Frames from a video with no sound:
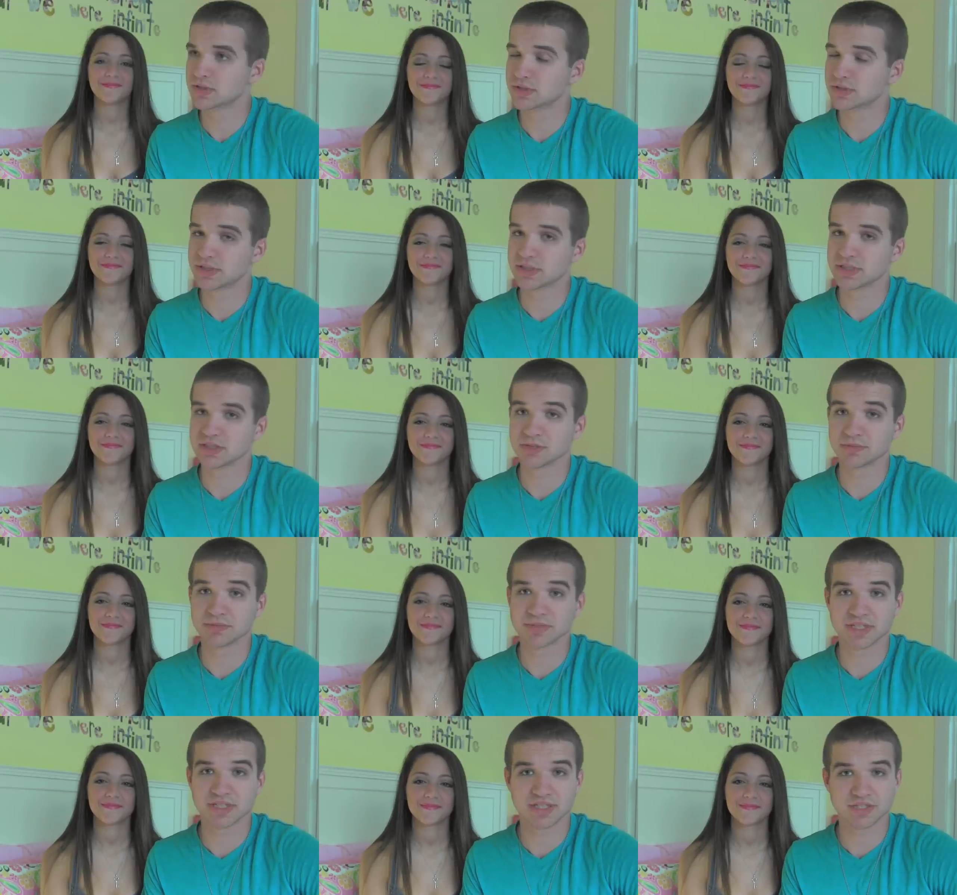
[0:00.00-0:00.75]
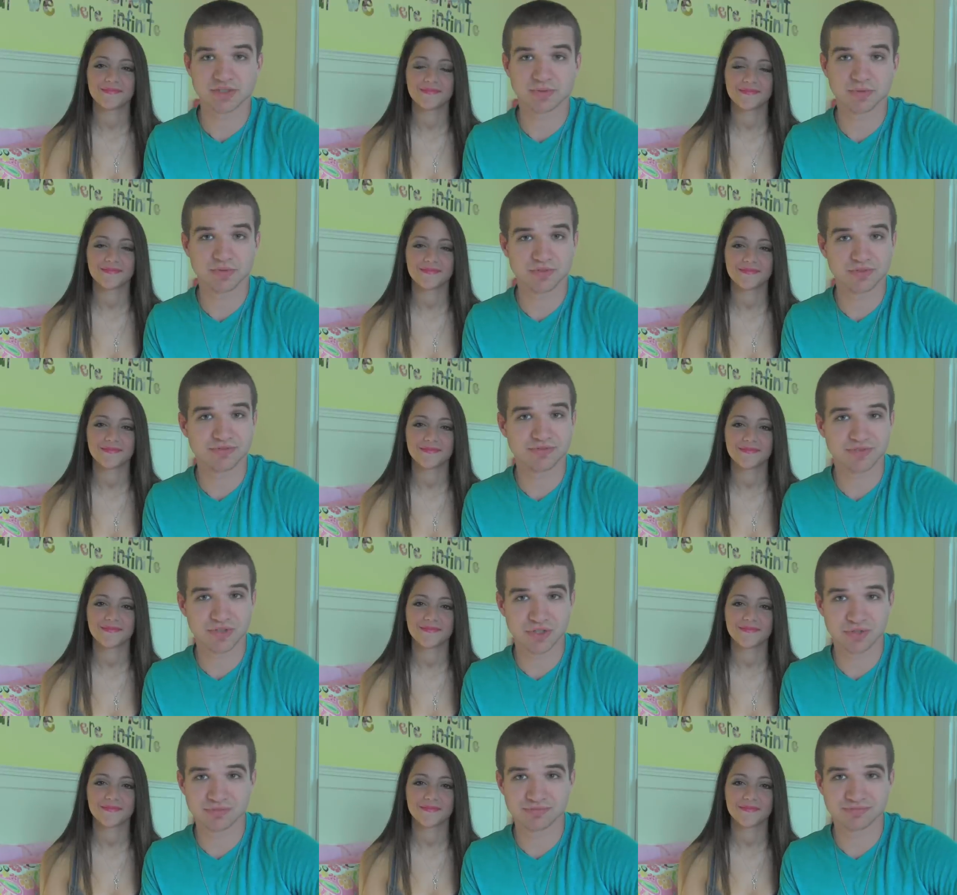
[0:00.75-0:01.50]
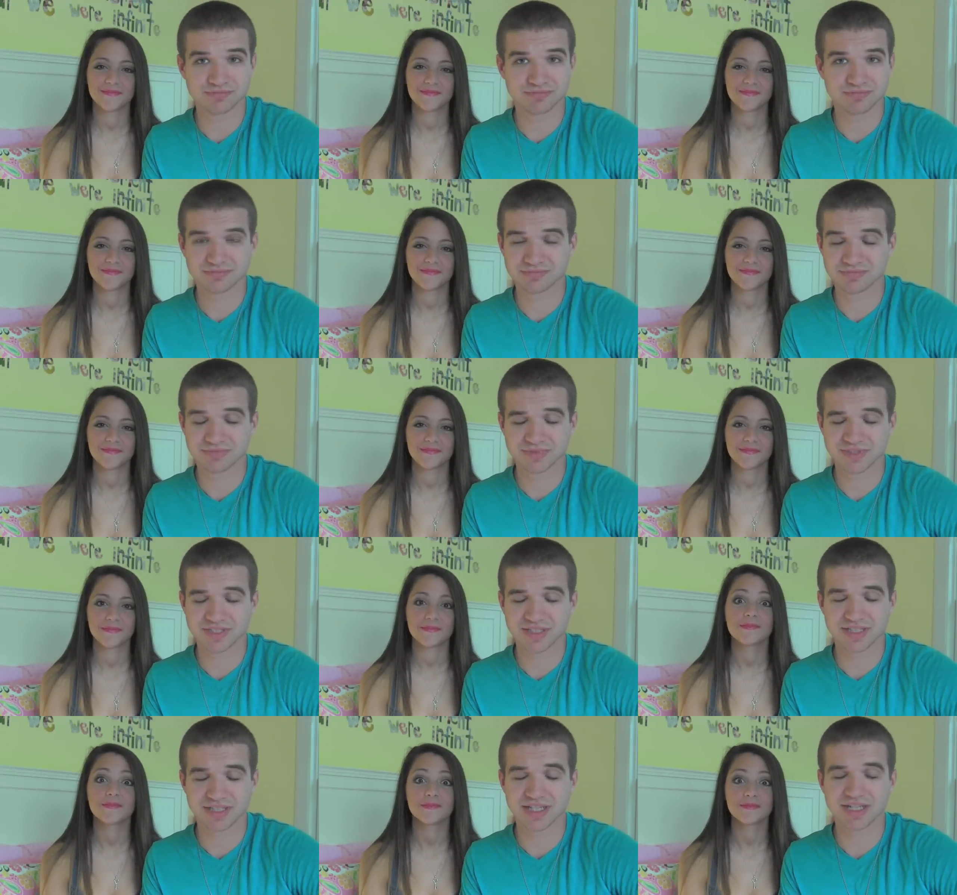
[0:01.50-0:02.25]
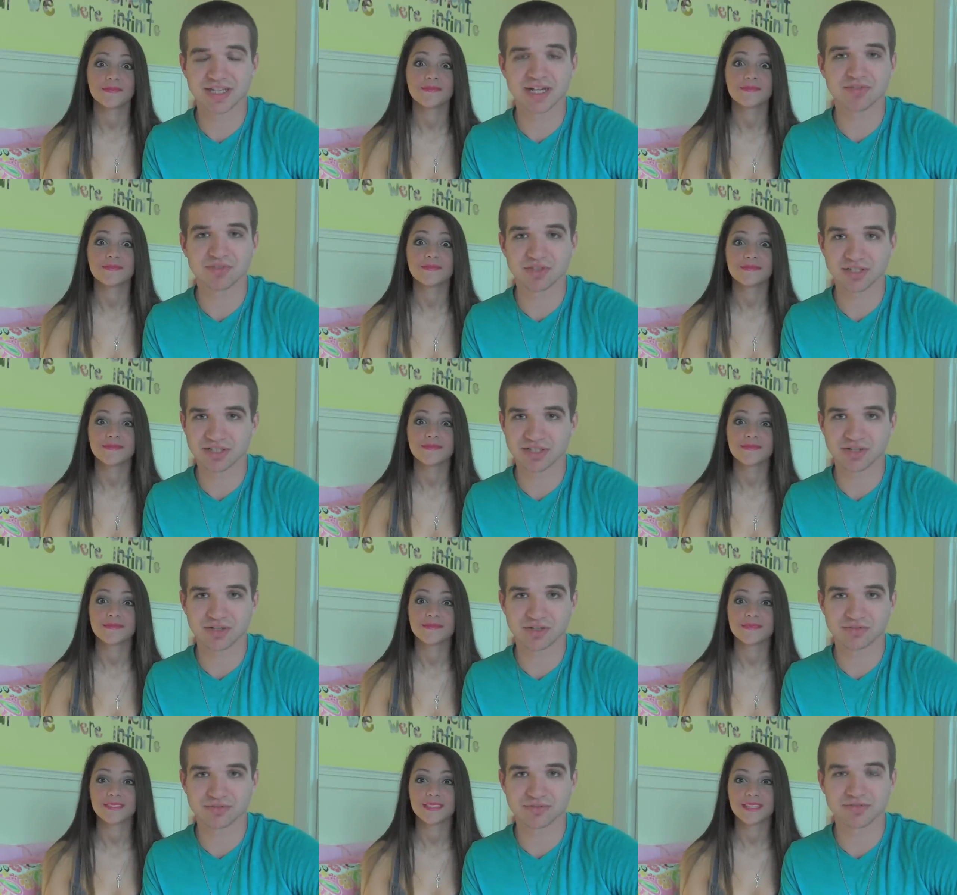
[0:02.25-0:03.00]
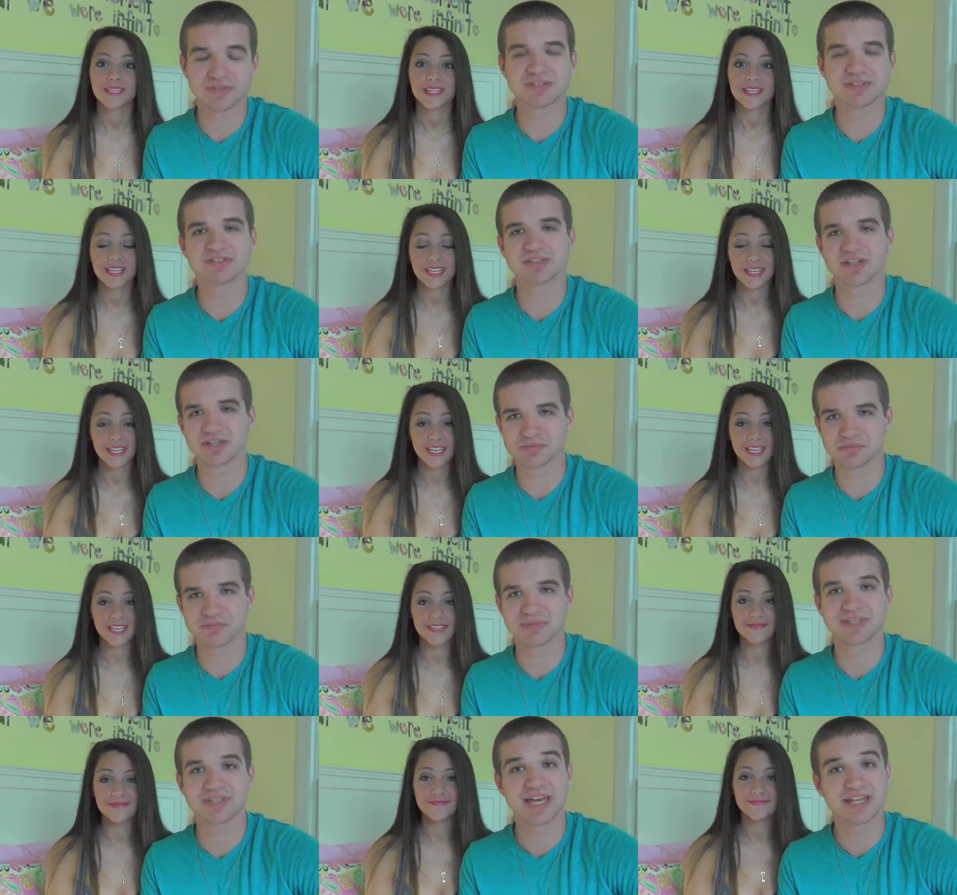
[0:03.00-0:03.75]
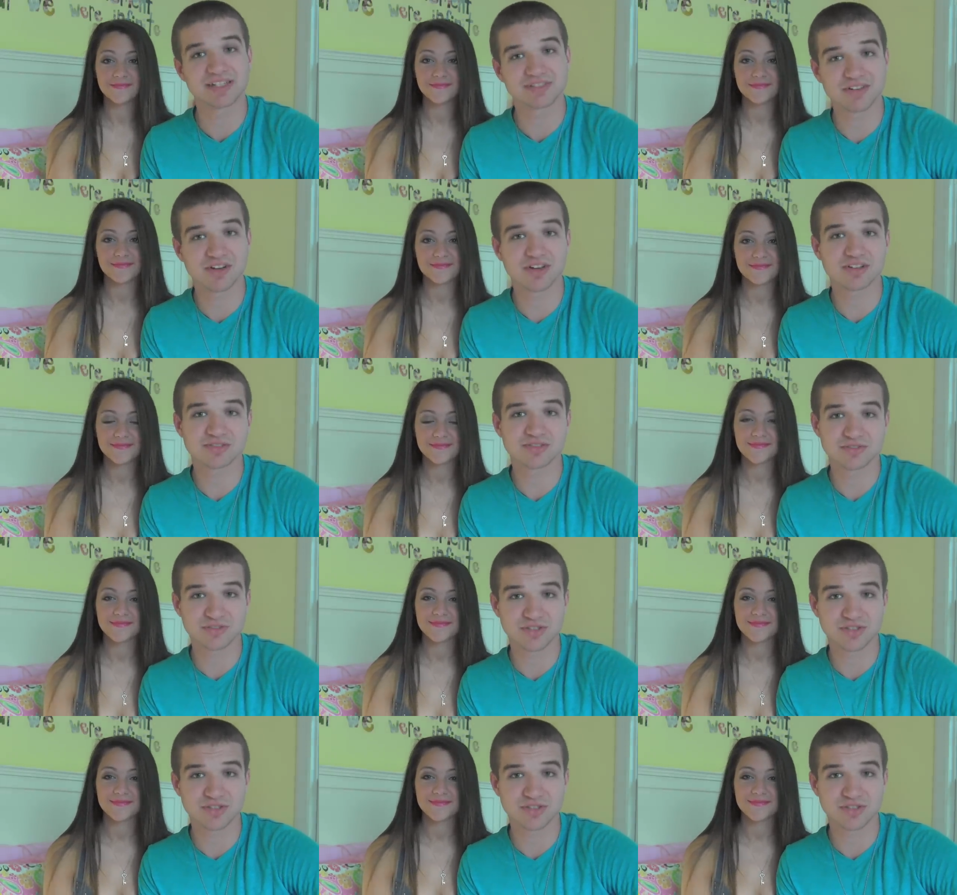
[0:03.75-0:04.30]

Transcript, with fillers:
Speaker 1: she has an obsession with her phone. She can't ever get off of it. Drives yeah. Me. That also